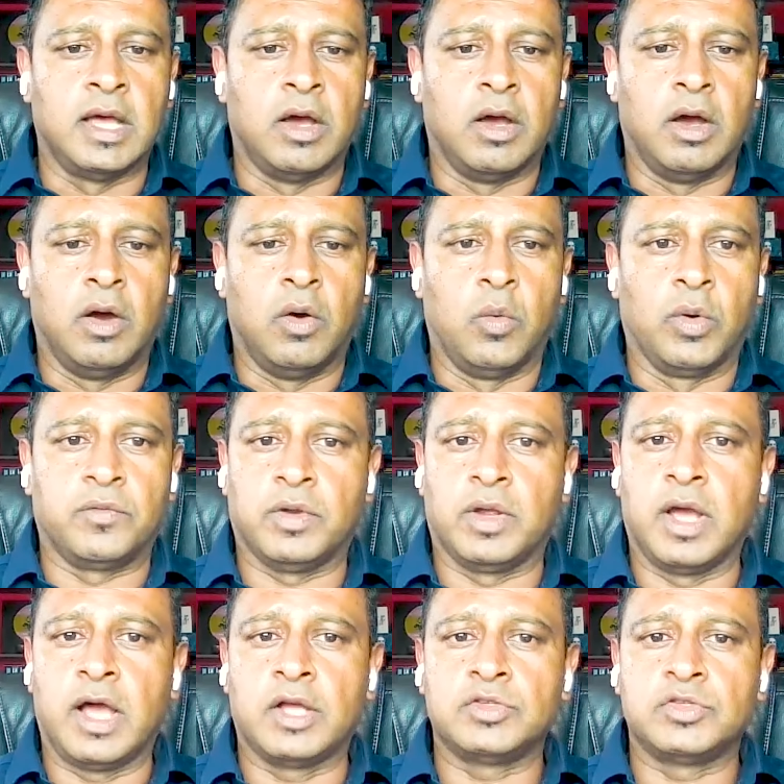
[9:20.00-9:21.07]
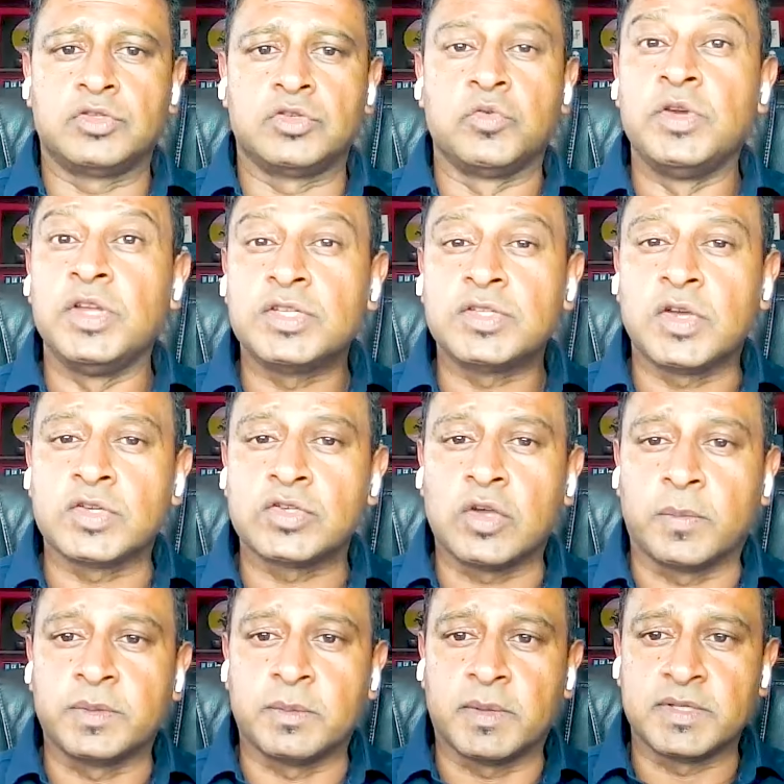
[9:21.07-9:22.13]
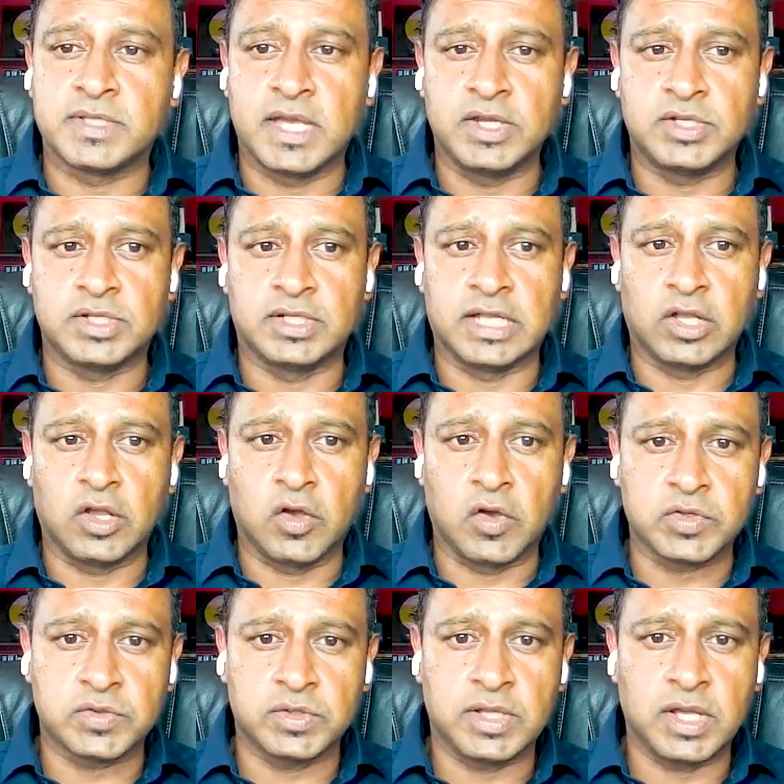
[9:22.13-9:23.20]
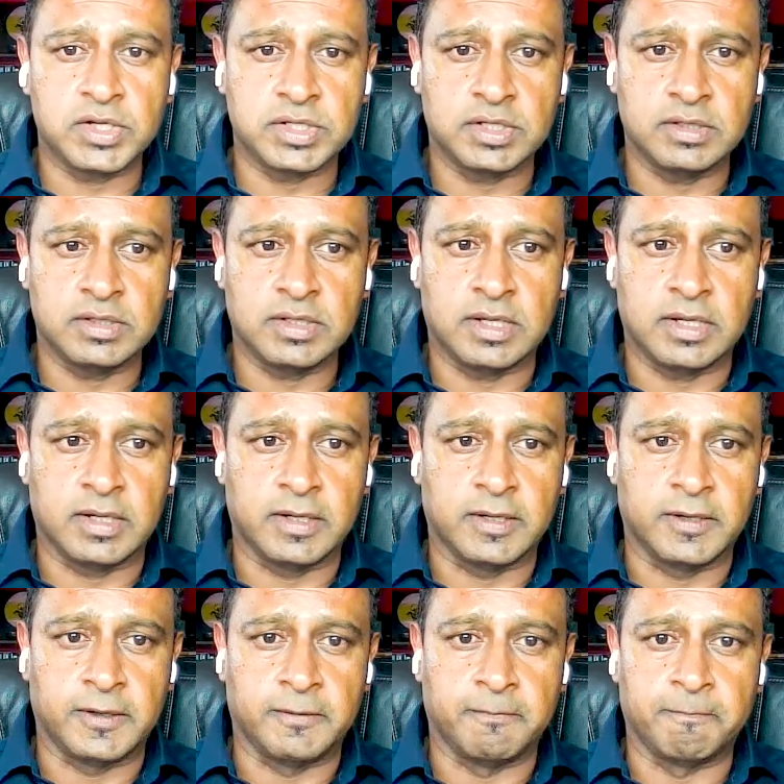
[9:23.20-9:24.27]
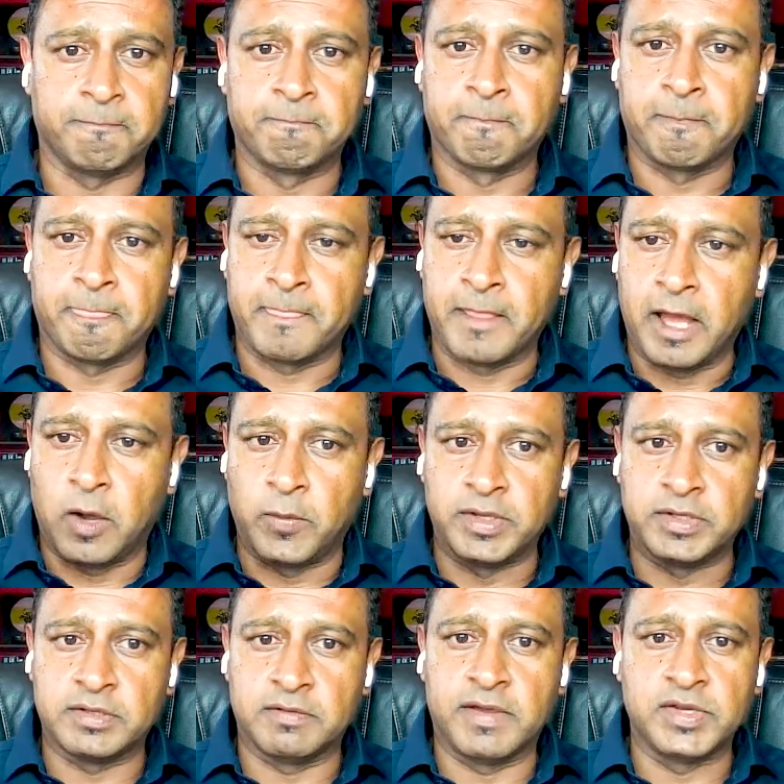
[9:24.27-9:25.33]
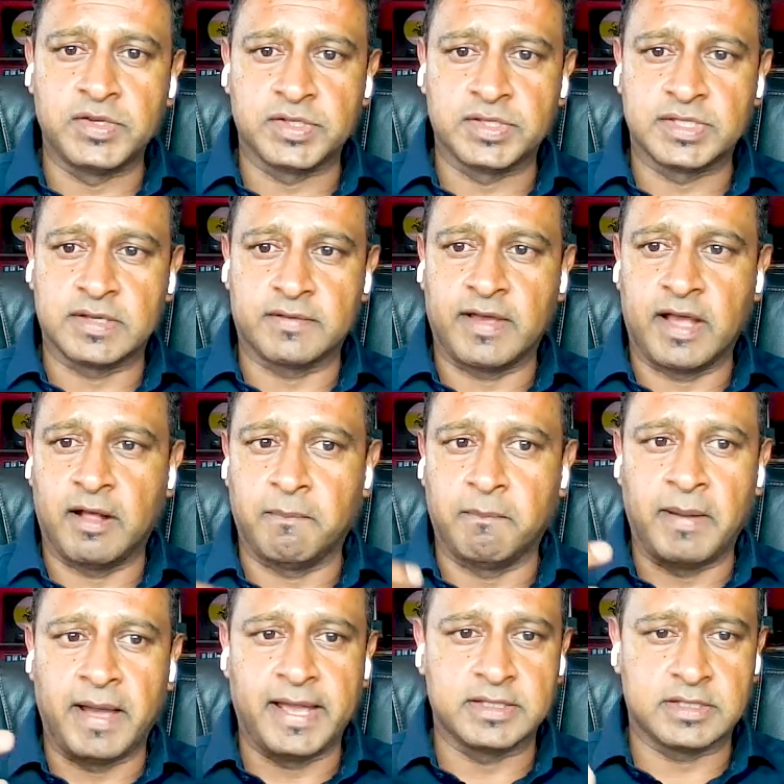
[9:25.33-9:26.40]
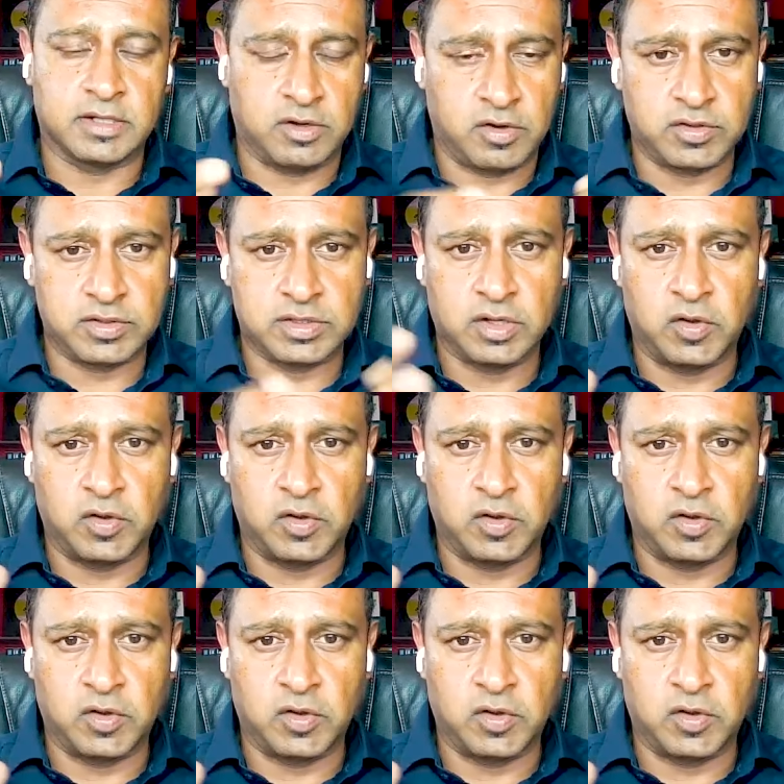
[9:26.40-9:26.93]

With regard to resource optimization and cost reduction, our interventions have helped mines across the